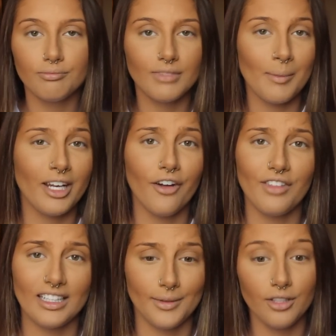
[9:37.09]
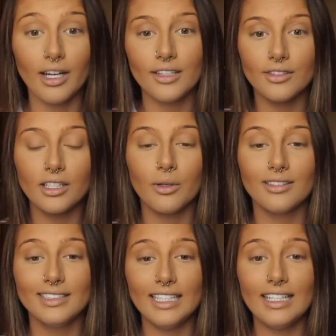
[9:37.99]
let me know if that's what you guys really want
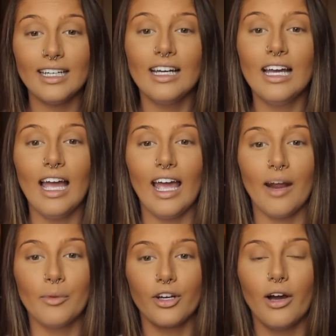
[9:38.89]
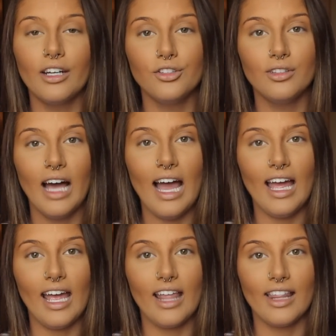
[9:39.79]
to see, and I'm going to go ahead and do
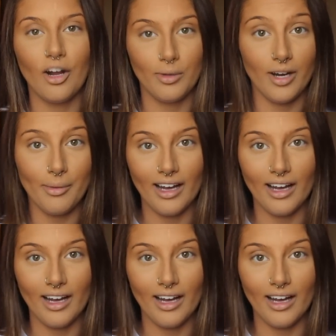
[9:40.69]
that, and then I'll be right